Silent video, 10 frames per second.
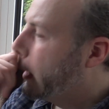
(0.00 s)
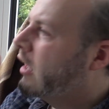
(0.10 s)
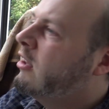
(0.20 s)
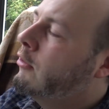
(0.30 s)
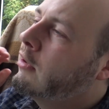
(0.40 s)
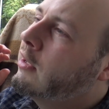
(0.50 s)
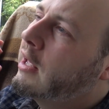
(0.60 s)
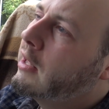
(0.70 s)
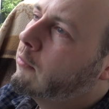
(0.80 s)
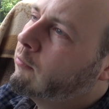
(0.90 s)
and you can
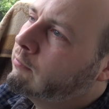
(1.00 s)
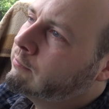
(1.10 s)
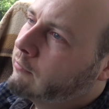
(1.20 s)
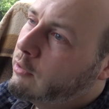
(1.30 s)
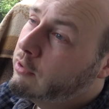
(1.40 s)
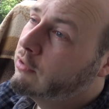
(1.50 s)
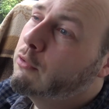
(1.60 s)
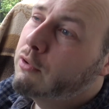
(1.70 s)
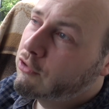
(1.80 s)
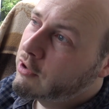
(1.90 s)

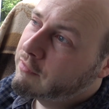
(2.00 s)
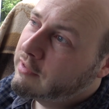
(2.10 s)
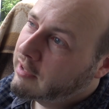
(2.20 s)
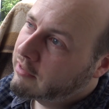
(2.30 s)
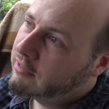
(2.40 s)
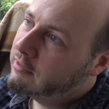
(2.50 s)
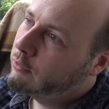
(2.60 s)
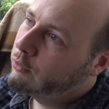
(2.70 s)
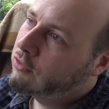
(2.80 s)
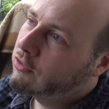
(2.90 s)
do your driving test in
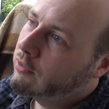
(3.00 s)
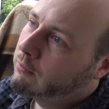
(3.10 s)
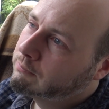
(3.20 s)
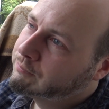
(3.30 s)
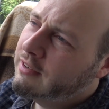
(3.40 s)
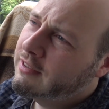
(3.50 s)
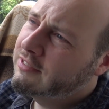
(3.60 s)
Launceston. And I